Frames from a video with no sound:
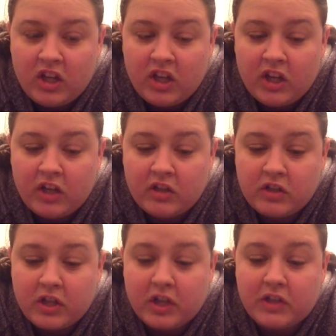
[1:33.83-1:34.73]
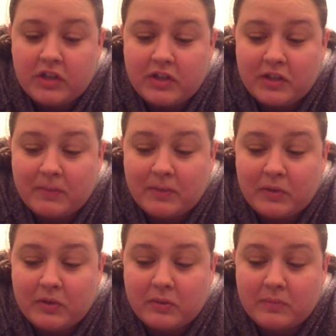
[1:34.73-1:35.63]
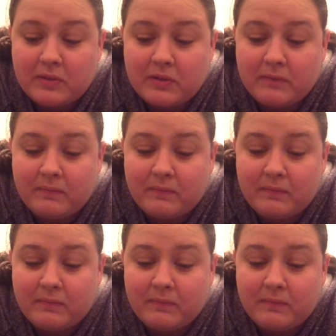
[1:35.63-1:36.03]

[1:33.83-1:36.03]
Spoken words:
And just do the push-ups.